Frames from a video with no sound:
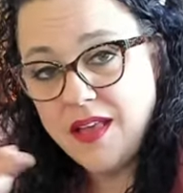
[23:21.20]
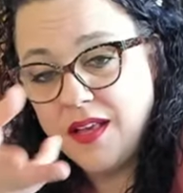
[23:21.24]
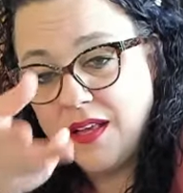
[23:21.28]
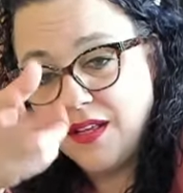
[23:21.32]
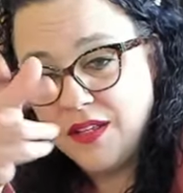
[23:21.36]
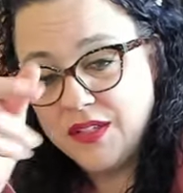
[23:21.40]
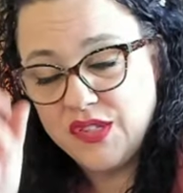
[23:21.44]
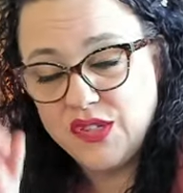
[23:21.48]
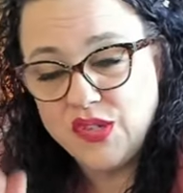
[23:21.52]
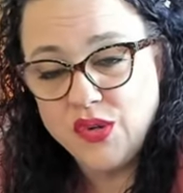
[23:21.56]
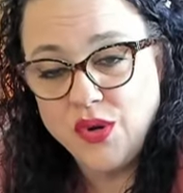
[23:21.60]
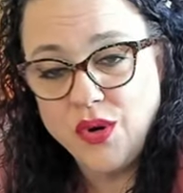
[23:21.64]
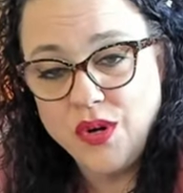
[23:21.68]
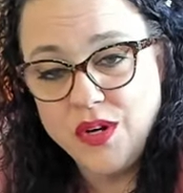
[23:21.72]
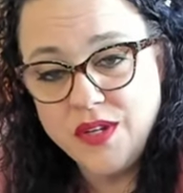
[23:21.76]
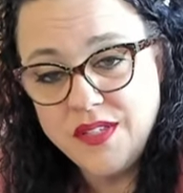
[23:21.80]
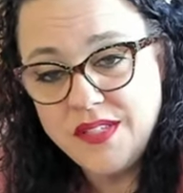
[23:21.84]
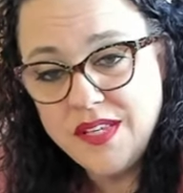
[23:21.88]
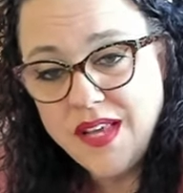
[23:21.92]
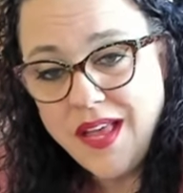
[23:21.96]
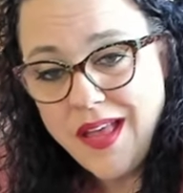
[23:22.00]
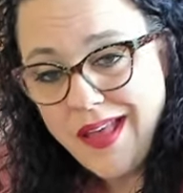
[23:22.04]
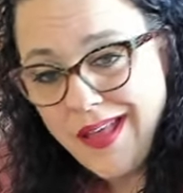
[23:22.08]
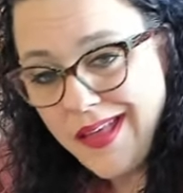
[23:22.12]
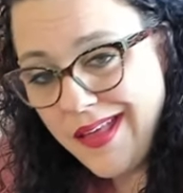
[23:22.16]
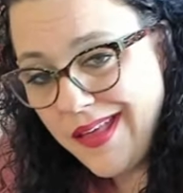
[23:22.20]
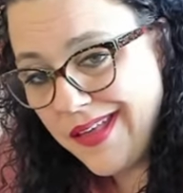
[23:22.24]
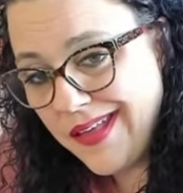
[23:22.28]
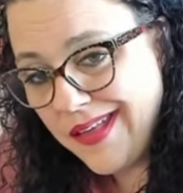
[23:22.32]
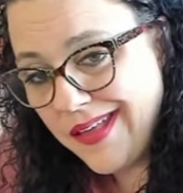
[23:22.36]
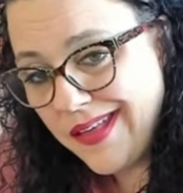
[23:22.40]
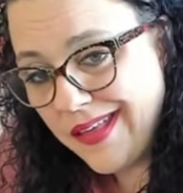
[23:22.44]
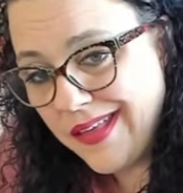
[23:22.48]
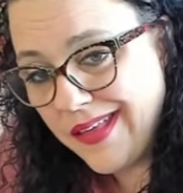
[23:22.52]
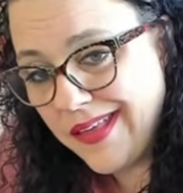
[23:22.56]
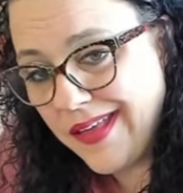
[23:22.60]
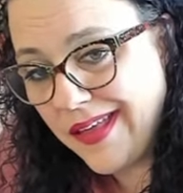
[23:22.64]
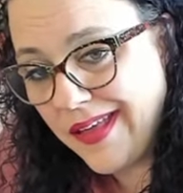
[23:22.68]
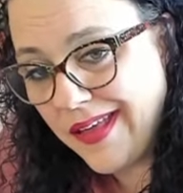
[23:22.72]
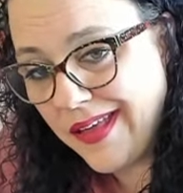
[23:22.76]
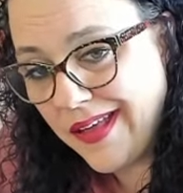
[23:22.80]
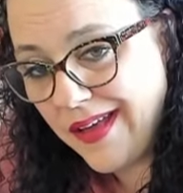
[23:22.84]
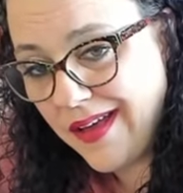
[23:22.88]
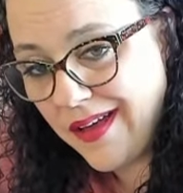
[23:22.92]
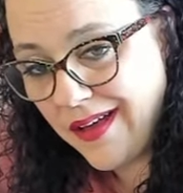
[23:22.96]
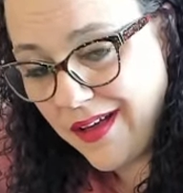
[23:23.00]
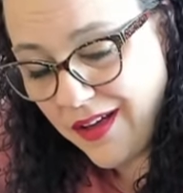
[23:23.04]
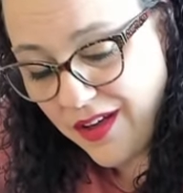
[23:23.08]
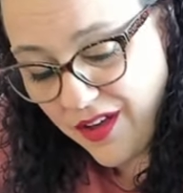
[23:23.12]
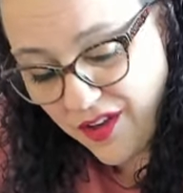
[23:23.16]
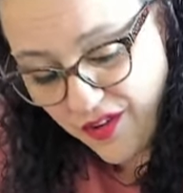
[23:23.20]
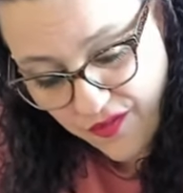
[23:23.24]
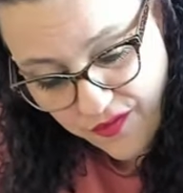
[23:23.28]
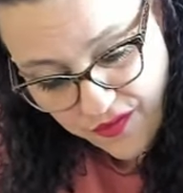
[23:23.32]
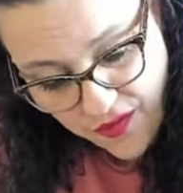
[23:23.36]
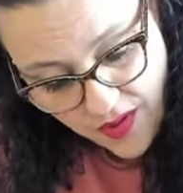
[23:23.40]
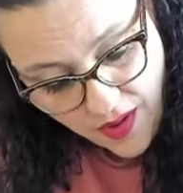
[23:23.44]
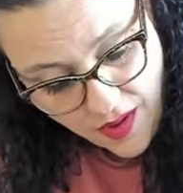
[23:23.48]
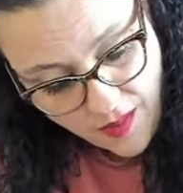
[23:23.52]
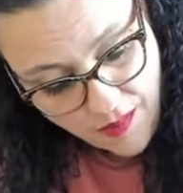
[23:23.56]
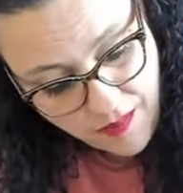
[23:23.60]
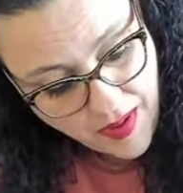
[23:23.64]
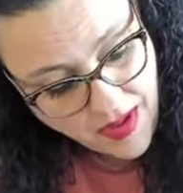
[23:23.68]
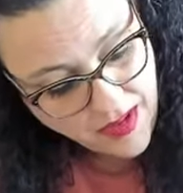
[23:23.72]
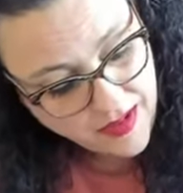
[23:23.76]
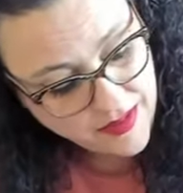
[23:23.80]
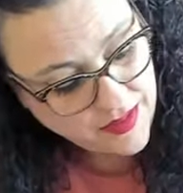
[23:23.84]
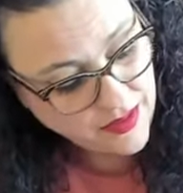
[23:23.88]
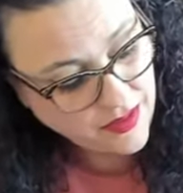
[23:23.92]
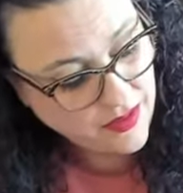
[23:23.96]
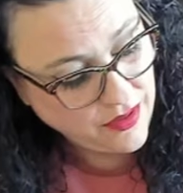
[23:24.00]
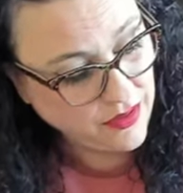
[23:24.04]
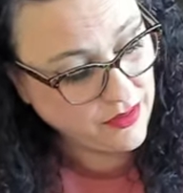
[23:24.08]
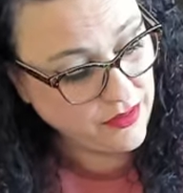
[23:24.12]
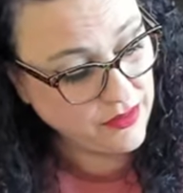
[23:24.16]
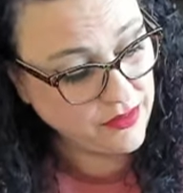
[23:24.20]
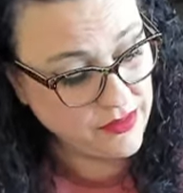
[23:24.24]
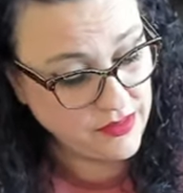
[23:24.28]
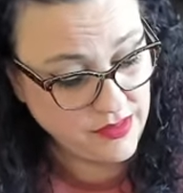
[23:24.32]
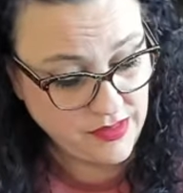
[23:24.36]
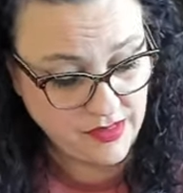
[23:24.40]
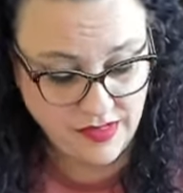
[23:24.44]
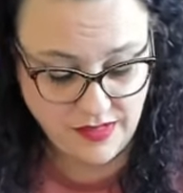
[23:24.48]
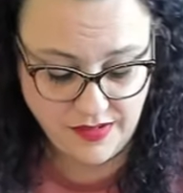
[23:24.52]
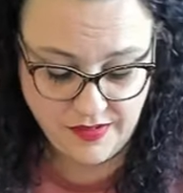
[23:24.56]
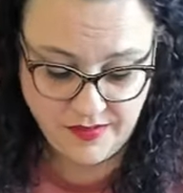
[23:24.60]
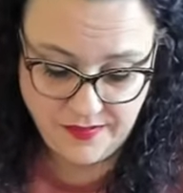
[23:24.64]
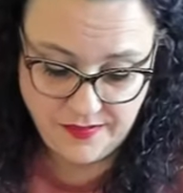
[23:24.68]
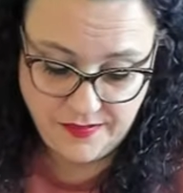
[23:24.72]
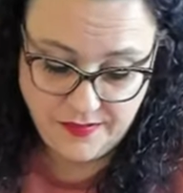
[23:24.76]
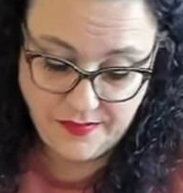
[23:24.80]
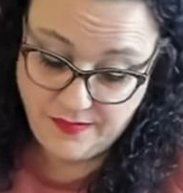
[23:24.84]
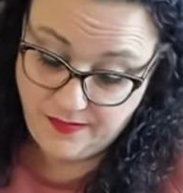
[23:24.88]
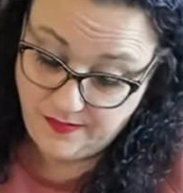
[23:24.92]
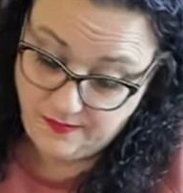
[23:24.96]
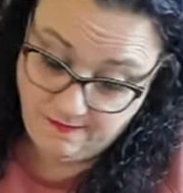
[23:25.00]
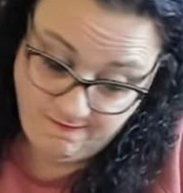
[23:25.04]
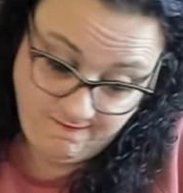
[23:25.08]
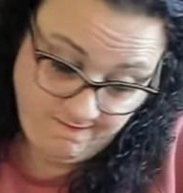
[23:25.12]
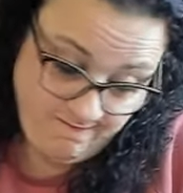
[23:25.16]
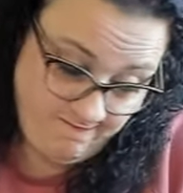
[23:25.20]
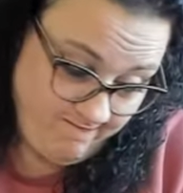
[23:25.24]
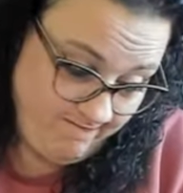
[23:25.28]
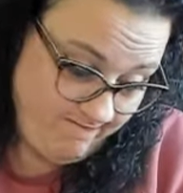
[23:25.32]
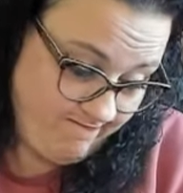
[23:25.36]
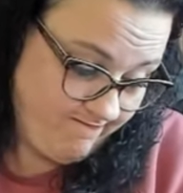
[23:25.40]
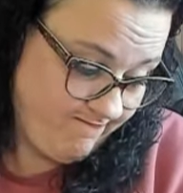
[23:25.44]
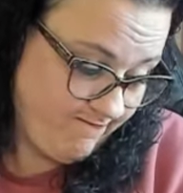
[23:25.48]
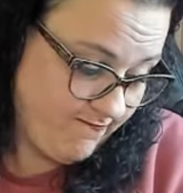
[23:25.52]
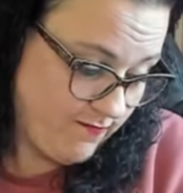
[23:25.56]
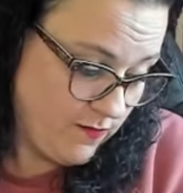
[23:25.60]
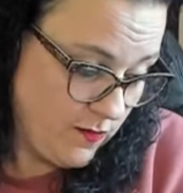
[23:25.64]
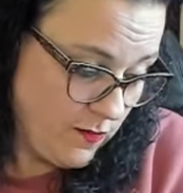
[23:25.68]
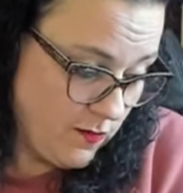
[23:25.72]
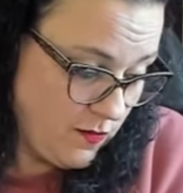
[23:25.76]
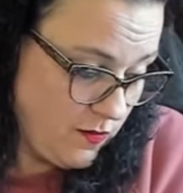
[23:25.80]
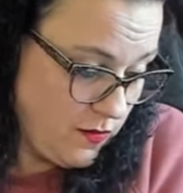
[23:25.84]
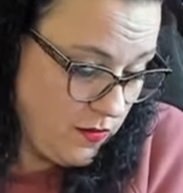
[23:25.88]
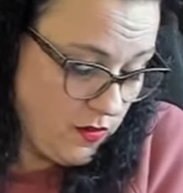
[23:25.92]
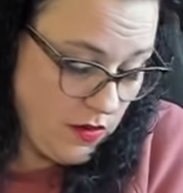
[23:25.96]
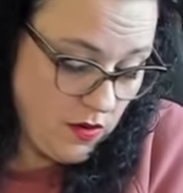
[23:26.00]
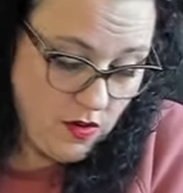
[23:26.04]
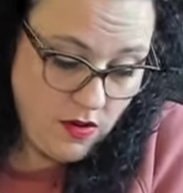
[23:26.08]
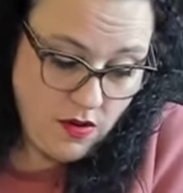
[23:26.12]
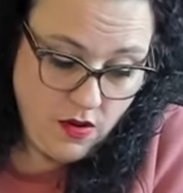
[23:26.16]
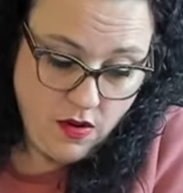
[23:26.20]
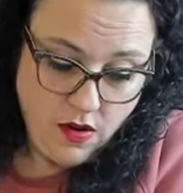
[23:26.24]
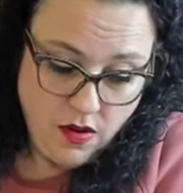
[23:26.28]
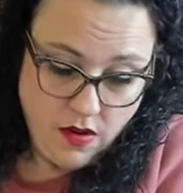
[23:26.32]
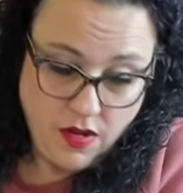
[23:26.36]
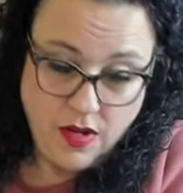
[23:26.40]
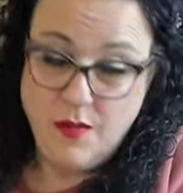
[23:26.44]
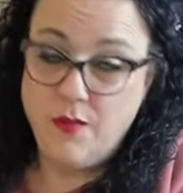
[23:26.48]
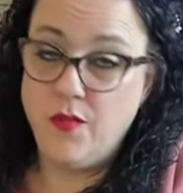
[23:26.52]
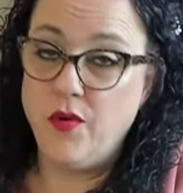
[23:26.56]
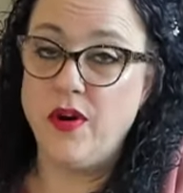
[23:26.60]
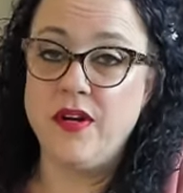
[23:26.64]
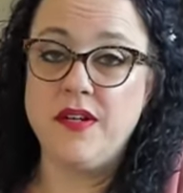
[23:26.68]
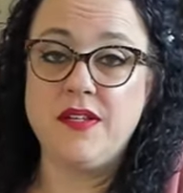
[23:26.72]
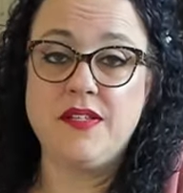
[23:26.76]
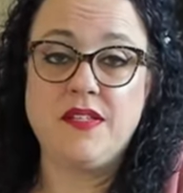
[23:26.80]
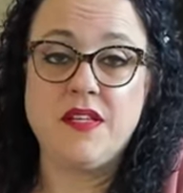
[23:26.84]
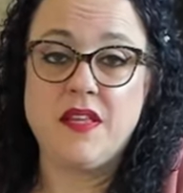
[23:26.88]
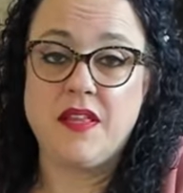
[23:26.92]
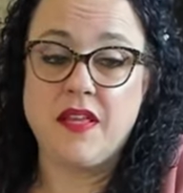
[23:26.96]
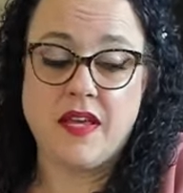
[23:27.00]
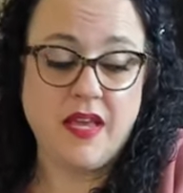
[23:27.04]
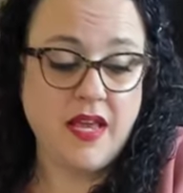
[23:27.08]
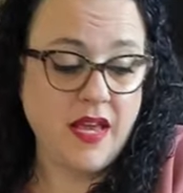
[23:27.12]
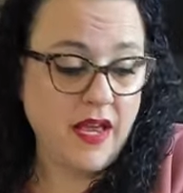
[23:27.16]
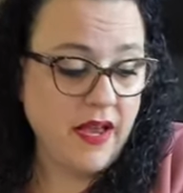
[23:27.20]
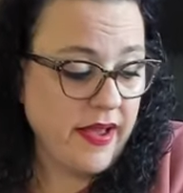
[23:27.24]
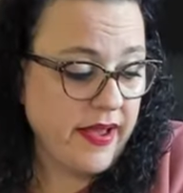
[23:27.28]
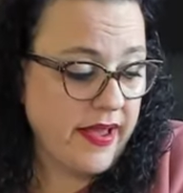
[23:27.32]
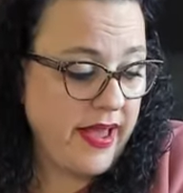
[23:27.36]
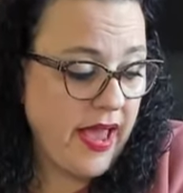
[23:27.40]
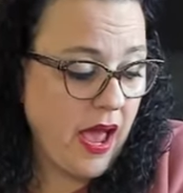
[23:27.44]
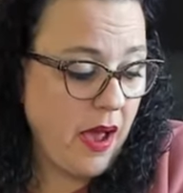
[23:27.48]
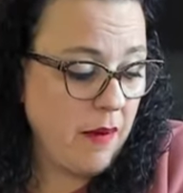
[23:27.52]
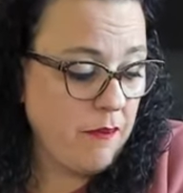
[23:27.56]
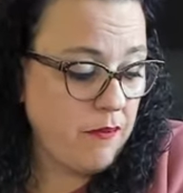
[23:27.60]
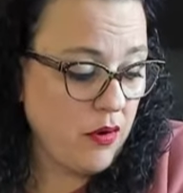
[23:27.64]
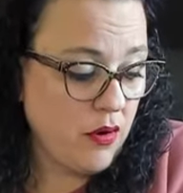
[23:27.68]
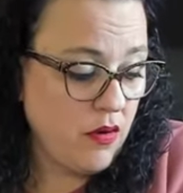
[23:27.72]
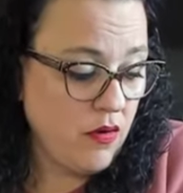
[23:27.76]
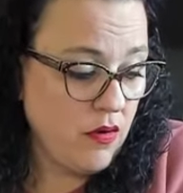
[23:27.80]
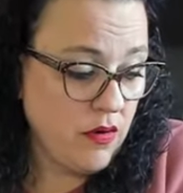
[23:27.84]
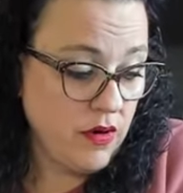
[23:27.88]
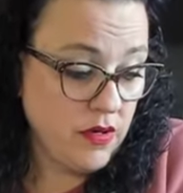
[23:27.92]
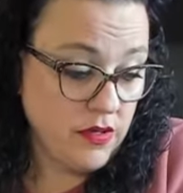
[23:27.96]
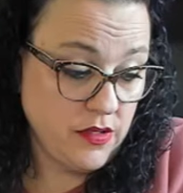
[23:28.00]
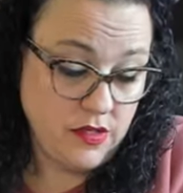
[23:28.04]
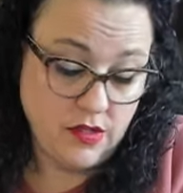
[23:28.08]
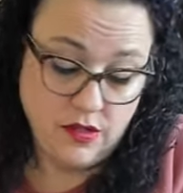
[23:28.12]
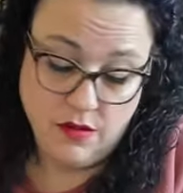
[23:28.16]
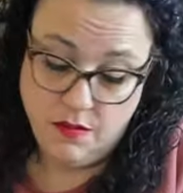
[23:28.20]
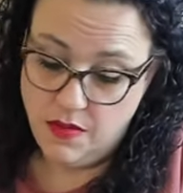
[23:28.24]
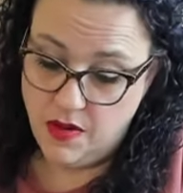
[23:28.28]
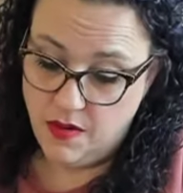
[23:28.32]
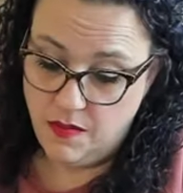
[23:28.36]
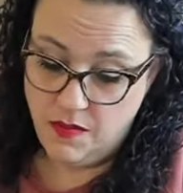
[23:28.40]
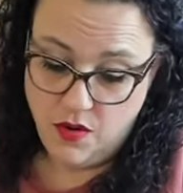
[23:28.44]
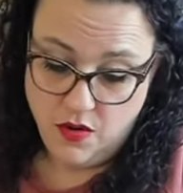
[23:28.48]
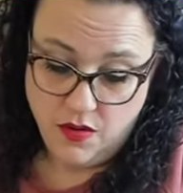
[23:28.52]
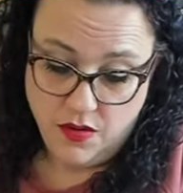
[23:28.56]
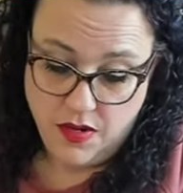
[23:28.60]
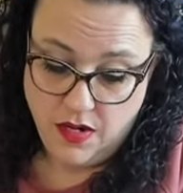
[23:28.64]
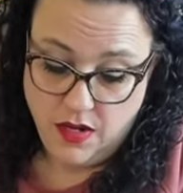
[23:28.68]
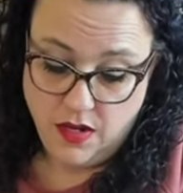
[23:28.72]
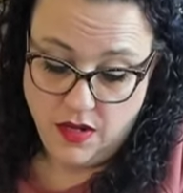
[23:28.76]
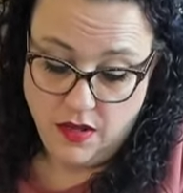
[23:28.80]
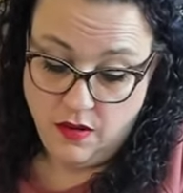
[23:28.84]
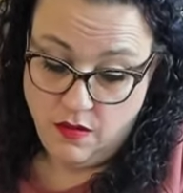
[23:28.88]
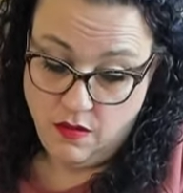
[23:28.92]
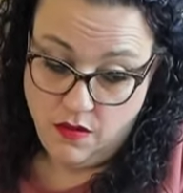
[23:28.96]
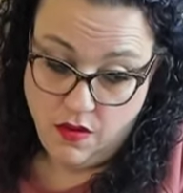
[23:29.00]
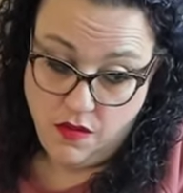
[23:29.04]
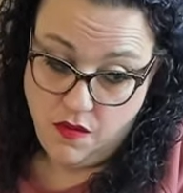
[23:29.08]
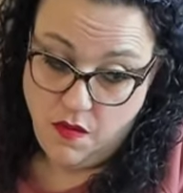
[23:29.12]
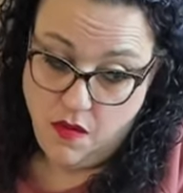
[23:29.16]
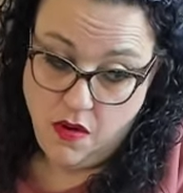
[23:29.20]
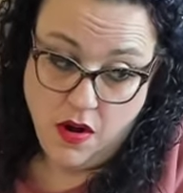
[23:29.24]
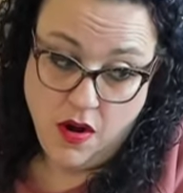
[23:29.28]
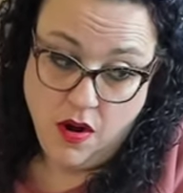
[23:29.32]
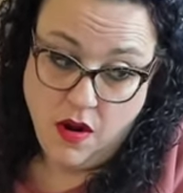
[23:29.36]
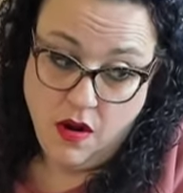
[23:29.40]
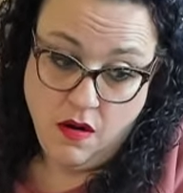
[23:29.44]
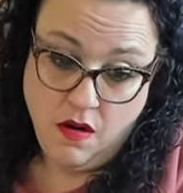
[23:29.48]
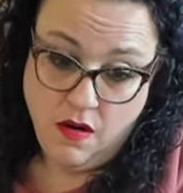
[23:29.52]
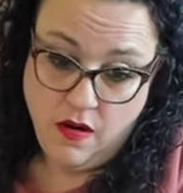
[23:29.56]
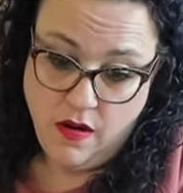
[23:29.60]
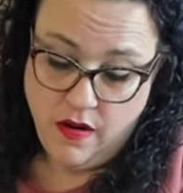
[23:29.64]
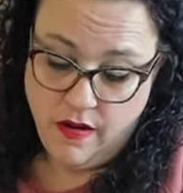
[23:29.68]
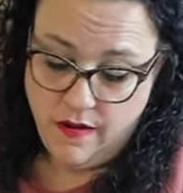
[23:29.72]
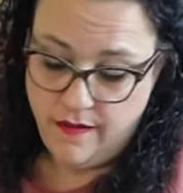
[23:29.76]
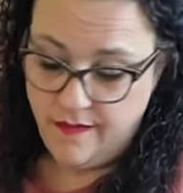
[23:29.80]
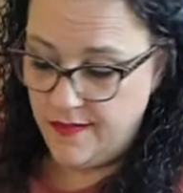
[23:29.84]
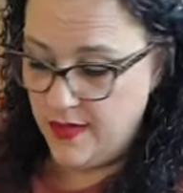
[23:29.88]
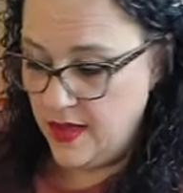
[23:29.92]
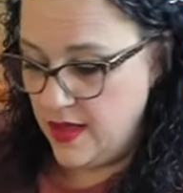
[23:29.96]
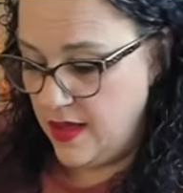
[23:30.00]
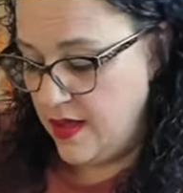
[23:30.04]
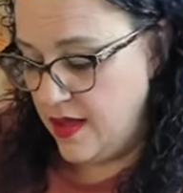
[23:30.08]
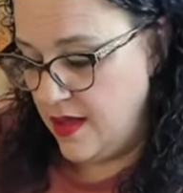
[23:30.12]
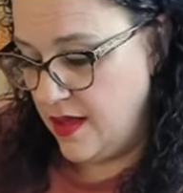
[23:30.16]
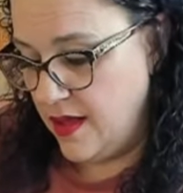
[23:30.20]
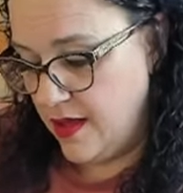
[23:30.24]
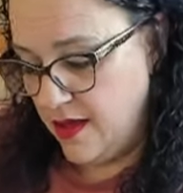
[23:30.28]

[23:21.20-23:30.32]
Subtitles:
King of Swords, King of Pentacles. I keep wanting to say the King of Capricorn, so maybe you're dealing with one. I don't know.